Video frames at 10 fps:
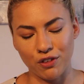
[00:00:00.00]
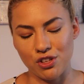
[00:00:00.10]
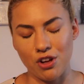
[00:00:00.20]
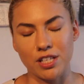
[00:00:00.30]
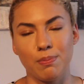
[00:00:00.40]
for
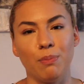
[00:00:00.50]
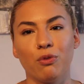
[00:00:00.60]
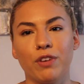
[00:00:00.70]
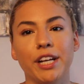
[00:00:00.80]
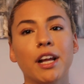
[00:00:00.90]
as long as
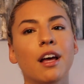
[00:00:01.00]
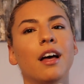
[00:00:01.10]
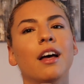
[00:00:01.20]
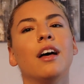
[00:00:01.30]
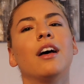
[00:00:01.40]
people read.
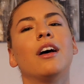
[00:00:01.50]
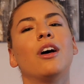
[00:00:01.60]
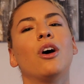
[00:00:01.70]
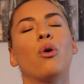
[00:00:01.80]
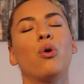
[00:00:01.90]

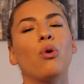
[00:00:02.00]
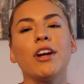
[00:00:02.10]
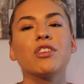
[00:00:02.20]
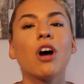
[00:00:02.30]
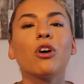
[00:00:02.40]

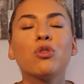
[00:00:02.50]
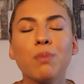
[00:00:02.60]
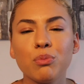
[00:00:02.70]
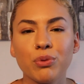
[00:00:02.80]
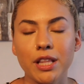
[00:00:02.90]
I just got
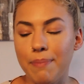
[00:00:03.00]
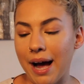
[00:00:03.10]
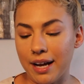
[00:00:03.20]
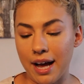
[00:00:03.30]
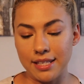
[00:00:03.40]
goosebumps reading the
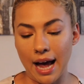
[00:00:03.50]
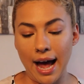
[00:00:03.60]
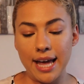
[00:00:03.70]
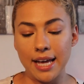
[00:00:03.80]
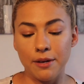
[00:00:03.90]
back, guys.
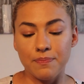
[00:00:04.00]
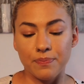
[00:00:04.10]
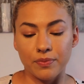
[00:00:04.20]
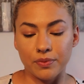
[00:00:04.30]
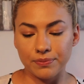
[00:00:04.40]

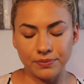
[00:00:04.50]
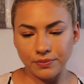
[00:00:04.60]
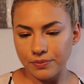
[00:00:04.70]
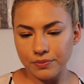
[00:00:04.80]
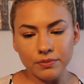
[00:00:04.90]

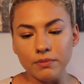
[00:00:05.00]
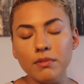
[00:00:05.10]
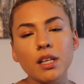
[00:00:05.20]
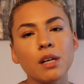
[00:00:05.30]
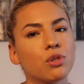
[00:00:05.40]

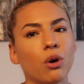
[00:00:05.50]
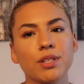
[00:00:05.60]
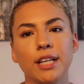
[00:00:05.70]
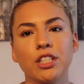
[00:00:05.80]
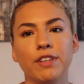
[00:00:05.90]
I'm so
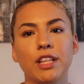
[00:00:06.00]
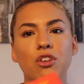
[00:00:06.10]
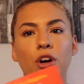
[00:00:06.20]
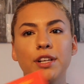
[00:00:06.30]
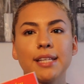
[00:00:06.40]
excited to read
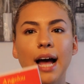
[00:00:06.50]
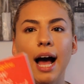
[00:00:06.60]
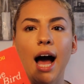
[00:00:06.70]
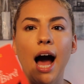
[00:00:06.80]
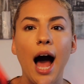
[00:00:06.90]
this. Honestly,
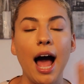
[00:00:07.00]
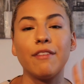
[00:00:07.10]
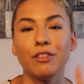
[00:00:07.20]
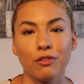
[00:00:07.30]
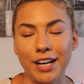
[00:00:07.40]
I
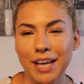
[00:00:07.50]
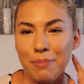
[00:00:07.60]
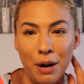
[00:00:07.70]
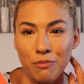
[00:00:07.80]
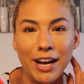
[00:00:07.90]
haven't even read it
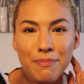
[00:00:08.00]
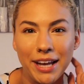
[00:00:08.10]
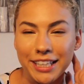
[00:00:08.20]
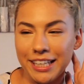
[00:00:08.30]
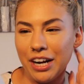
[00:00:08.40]
yet, but I'm
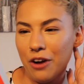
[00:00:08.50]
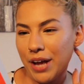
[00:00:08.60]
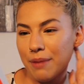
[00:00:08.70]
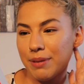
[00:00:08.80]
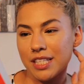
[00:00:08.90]
recommending it,
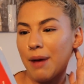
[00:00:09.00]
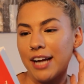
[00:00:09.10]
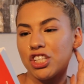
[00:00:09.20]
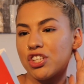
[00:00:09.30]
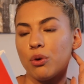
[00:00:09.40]
okay, because
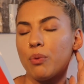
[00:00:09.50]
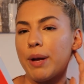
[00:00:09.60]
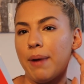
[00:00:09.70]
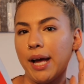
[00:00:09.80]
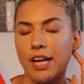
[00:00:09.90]
I just know the
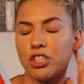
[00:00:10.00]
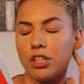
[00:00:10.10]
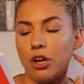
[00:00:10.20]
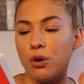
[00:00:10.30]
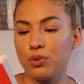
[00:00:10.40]
way Maya
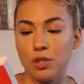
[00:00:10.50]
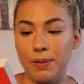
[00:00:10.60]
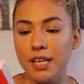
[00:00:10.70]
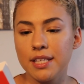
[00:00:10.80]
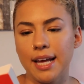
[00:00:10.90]
Angelou
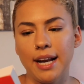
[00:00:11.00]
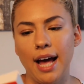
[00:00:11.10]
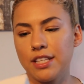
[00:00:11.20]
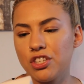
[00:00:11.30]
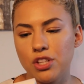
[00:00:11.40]
speaks, and
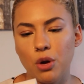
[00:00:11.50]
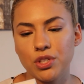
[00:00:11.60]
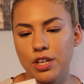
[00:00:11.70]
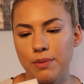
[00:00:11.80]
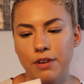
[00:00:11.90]
I just know
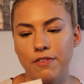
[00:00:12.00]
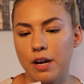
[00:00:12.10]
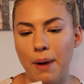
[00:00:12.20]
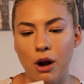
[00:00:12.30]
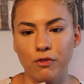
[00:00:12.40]
it's going to be a
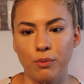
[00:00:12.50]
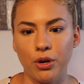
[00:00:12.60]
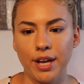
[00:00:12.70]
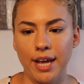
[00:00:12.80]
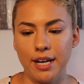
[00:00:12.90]
very powerful
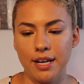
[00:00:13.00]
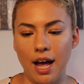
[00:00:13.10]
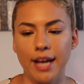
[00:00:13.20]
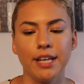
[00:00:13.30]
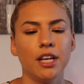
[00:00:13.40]
book. And
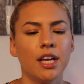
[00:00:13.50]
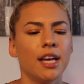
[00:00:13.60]
I